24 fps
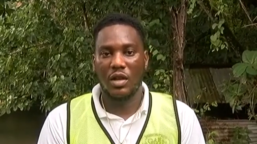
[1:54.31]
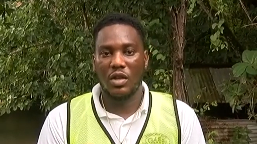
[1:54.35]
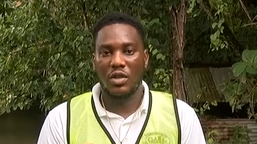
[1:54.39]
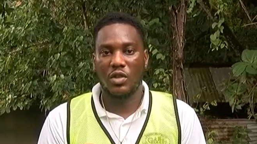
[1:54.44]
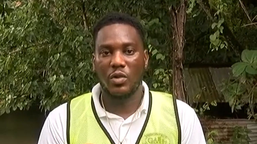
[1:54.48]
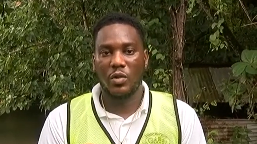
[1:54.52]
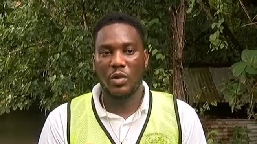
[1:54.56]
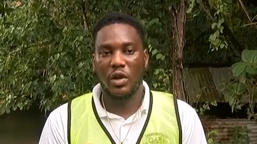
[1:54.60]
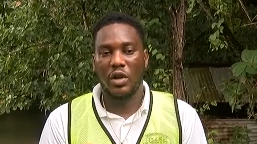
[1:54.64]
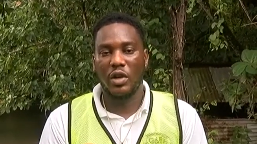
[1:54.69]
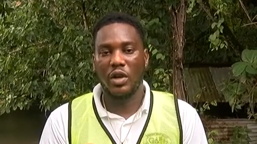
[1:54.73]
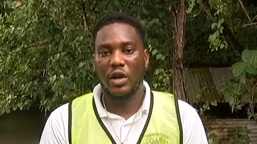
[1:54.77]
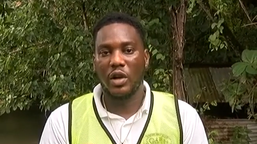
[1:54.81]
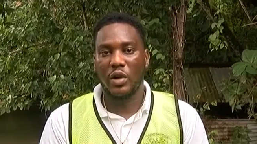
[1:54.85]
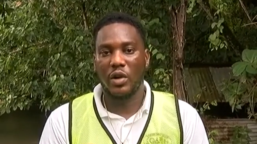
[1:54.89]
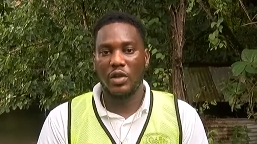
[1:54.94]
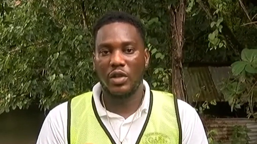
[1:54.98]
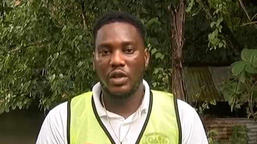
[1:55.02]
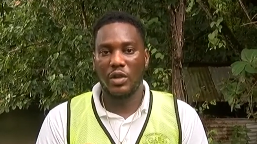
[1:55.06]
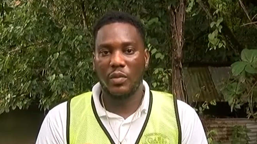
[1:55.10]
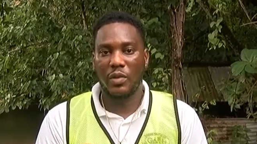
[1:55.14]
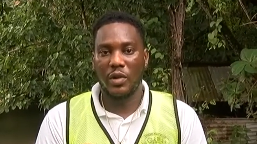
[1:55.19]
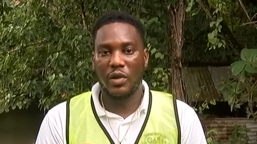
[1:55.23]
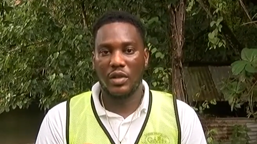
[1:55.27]
So we are
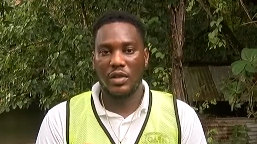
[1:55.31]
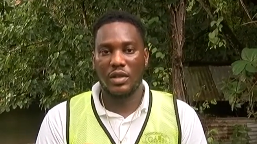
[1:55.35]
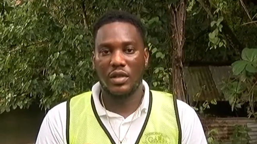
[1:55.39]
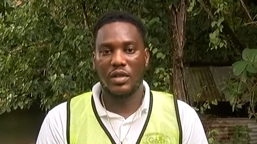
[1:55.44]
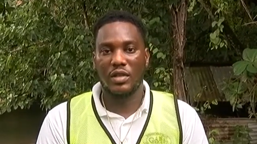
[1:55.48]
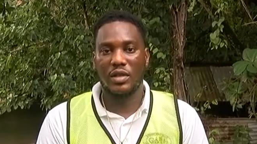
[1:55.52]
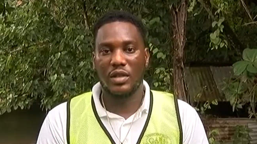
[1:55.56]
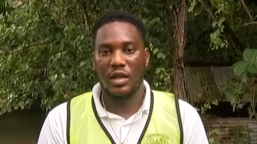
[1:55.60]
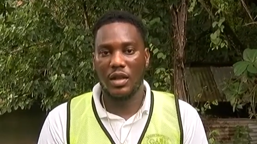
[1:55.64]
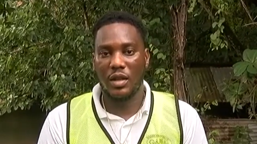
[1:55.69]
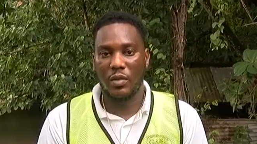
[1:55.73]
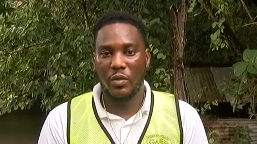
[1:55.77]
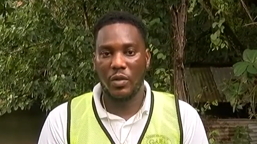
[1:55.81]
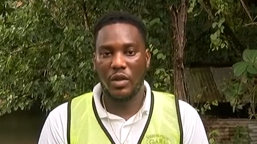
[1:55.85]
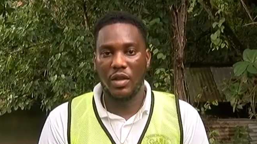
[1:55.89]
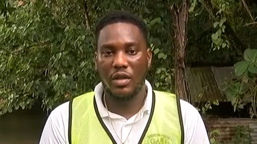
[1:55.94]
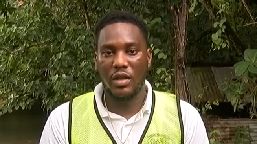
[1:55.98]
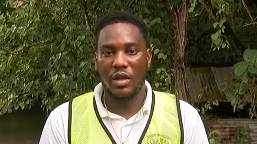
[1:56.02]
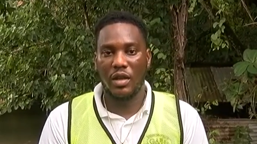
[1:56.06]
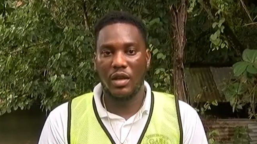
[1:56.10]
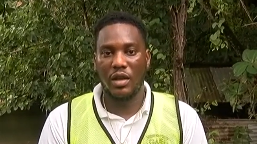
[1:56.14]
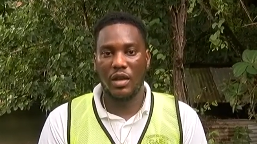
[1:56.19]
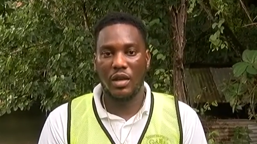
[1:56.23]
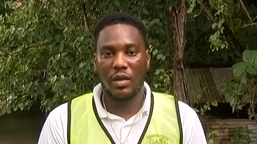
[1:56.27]
encouraging persons um, when
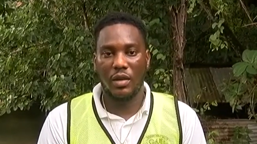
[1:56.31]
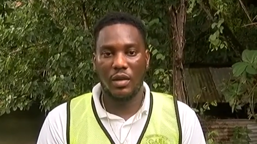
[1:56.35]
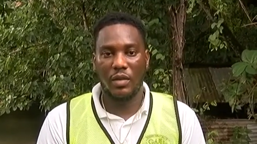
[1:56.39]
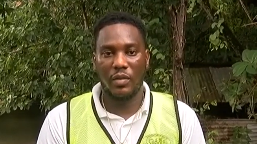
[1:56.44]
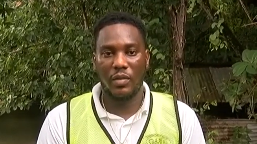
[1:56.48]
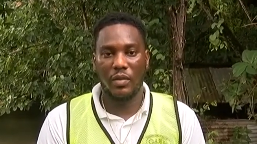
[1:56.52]
they